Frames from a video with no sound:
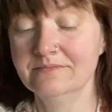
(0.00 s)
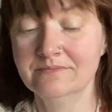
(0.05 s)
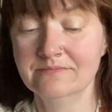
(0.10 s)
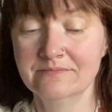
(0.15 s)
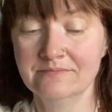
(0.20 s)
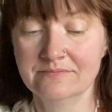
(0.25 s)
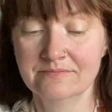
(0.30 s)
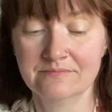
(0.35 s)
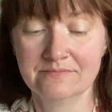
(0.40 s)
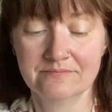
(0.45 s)

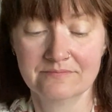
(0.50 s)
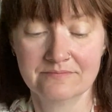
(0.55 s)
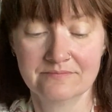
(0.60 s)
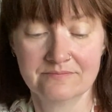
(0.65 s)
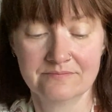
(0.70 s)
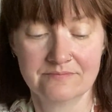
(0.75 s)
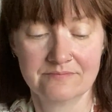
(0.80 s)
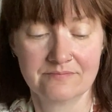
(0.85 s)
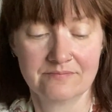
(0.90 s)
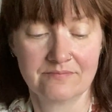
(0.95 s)

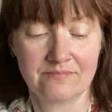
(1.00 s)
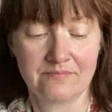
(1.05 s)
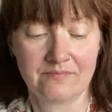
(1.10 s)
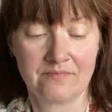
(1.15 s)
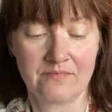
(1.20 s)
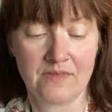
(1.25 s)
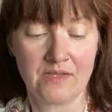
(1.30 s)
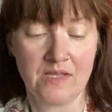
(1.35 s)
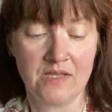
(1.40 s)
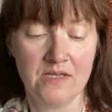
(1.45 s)

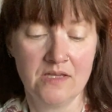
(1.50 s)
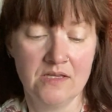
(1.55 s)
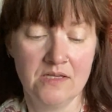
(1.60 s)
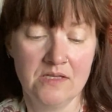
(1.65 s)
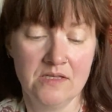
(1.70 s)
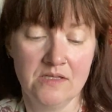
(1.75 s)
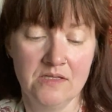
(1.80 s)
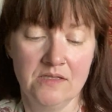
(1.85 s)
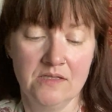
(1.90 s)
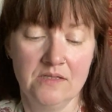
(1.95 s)

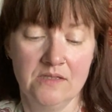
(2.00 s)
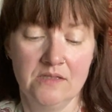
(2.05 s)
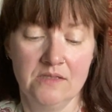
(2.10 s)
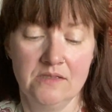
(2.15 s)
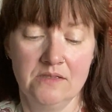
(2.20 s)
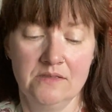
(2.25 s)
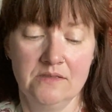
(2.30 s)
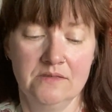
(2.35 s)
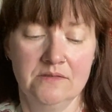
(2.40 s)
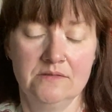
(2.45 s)
Nobody speaks.